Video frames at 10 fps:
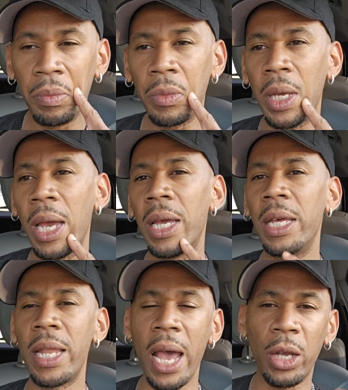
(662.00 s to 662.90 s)
Okay,
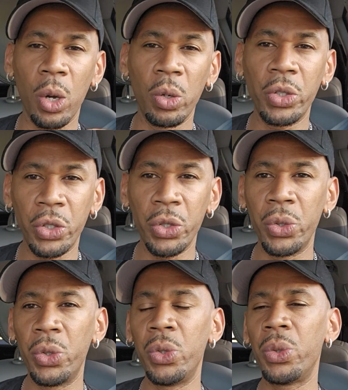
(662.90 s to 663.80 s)
and that goes
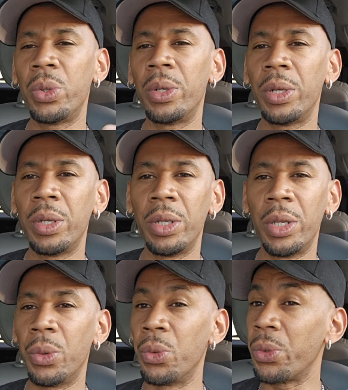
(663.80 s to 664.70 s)
to
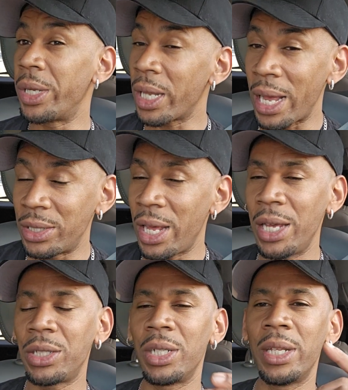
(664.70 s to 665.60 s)
the
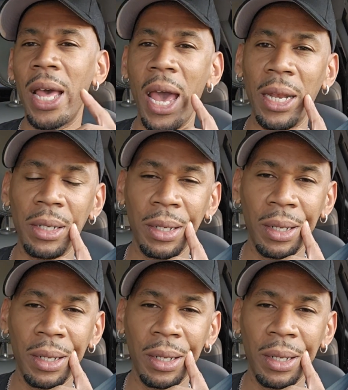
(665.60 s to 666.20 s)
realization that